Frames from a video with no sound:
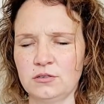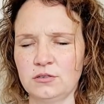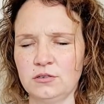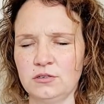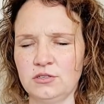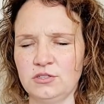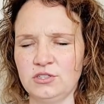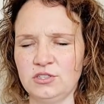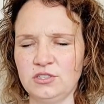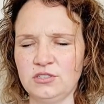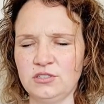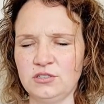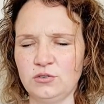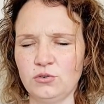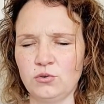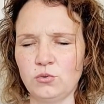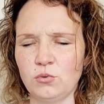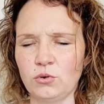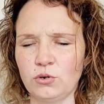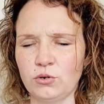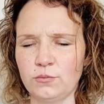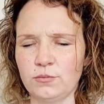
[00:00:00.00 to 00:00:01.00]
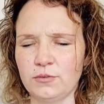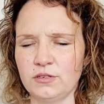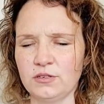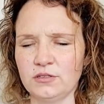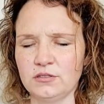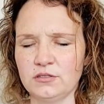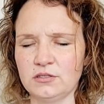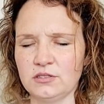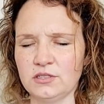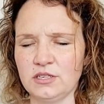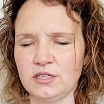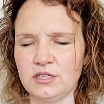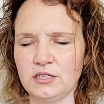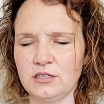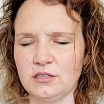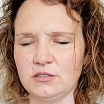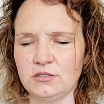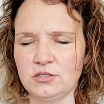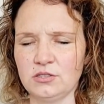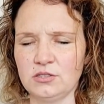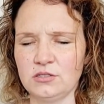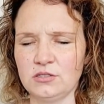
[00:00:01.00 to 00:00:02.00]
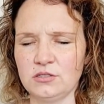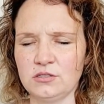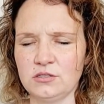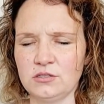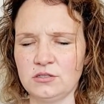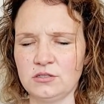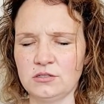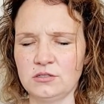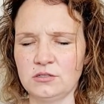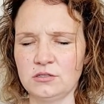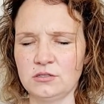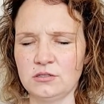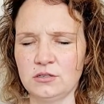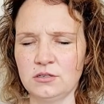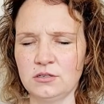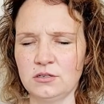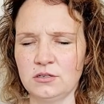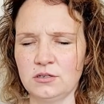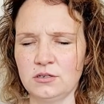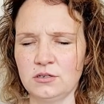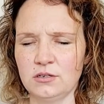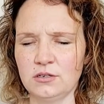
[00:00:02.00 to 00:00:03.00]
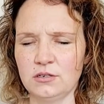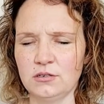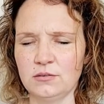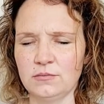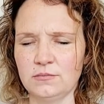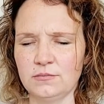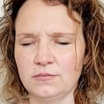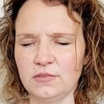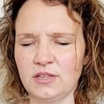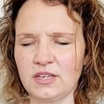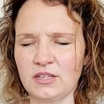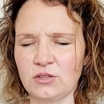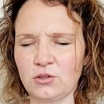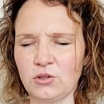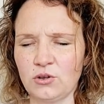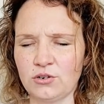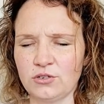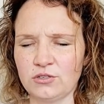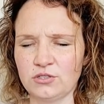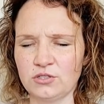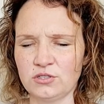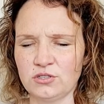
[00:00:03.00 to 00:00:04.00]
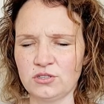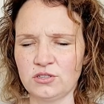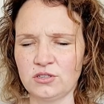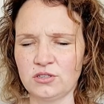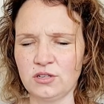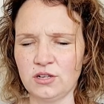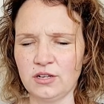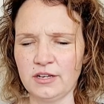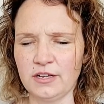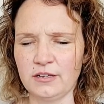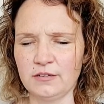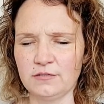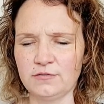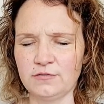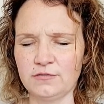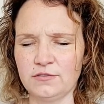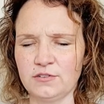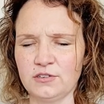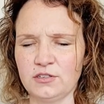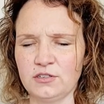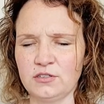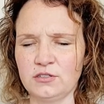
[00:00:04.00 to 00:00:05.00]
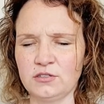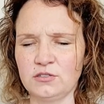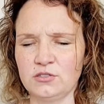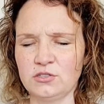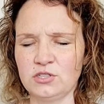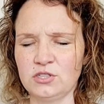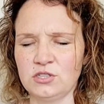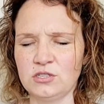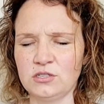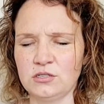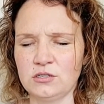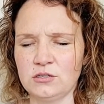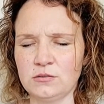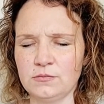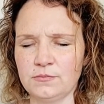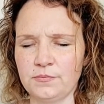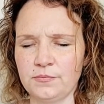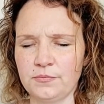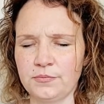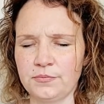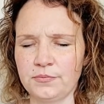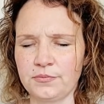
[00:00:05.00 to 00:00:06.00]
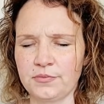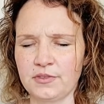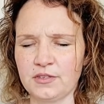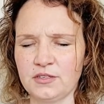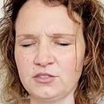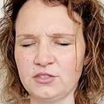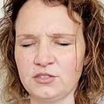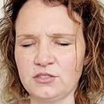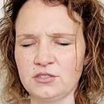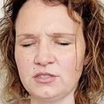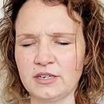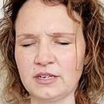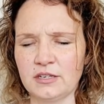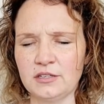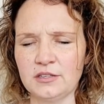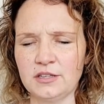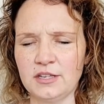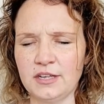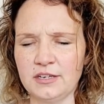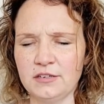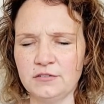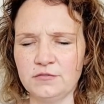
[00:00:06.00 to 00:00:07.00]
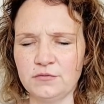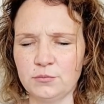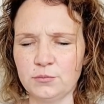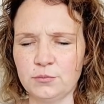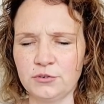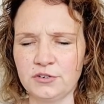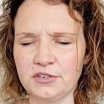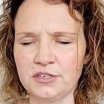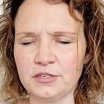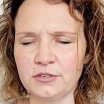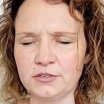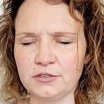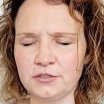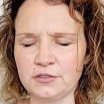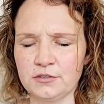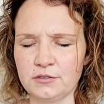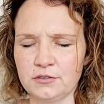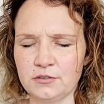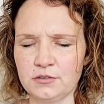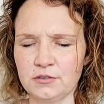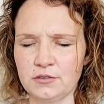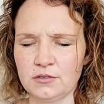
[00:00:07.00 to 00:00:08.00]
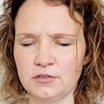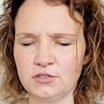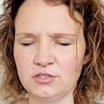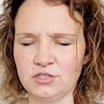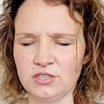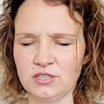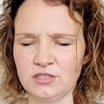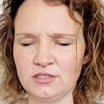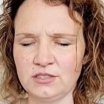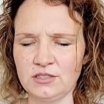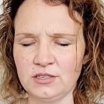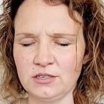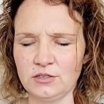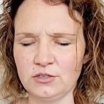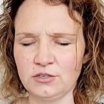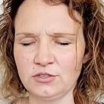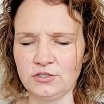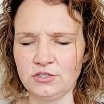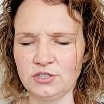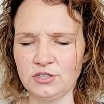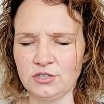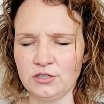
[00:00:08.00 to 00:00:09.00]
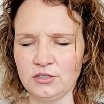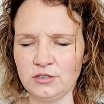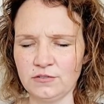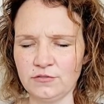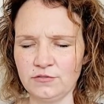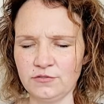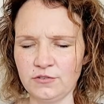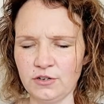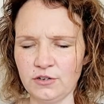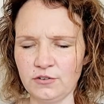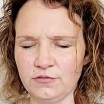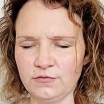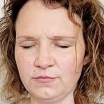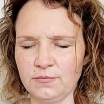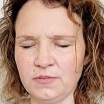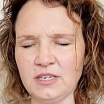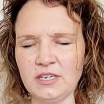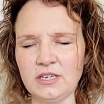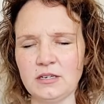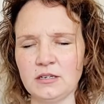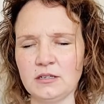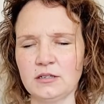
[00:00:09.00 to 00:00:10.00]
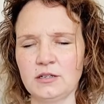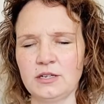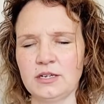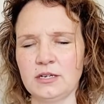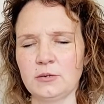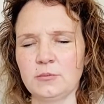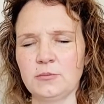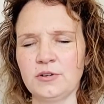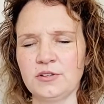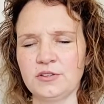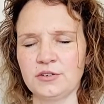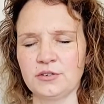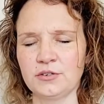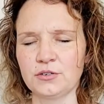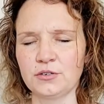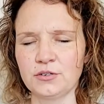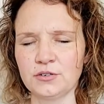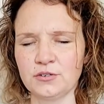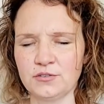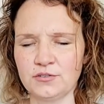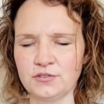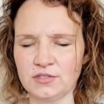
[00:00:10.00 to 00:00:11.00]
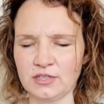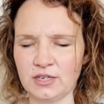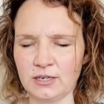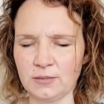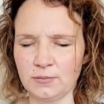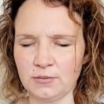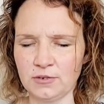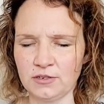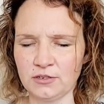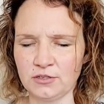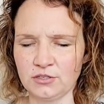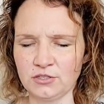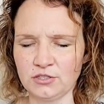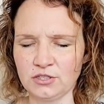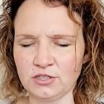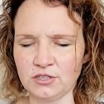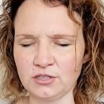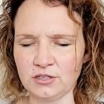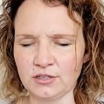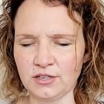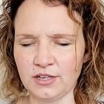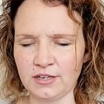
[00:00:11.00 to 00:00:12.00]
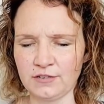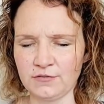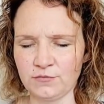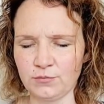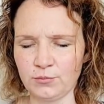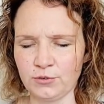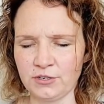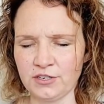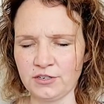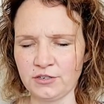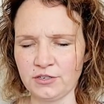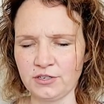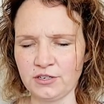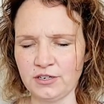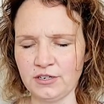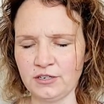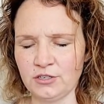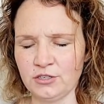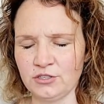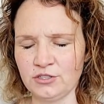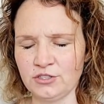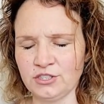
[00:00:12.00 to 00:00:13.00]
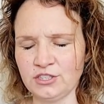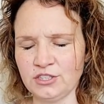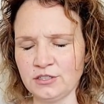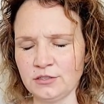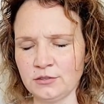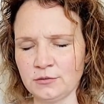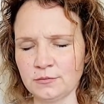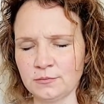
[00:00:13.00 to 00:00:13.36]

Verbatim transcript: she's enormous like she's um, like larger than life and she she's like a life bringer she has the energy of, of being like a Mother Earth type energy, a life bringer energy.